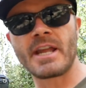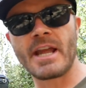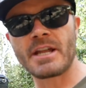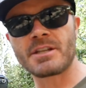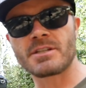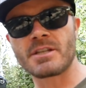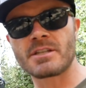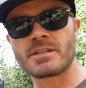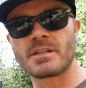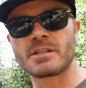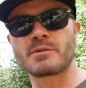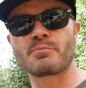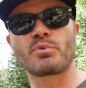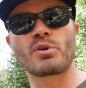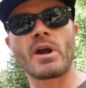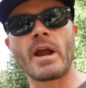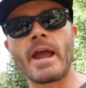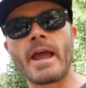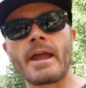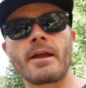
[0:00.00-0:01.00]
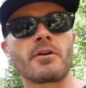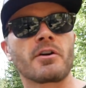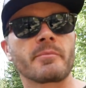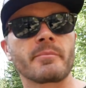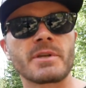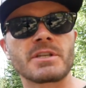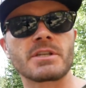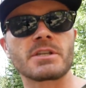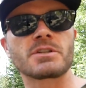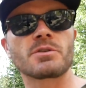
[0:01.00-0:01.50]
catches its prey or
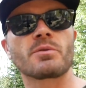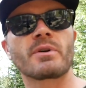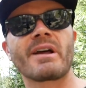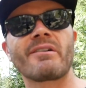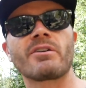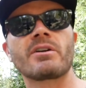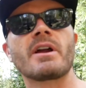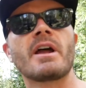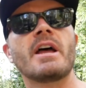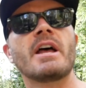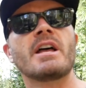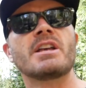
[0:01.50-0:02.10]
misses or whatever,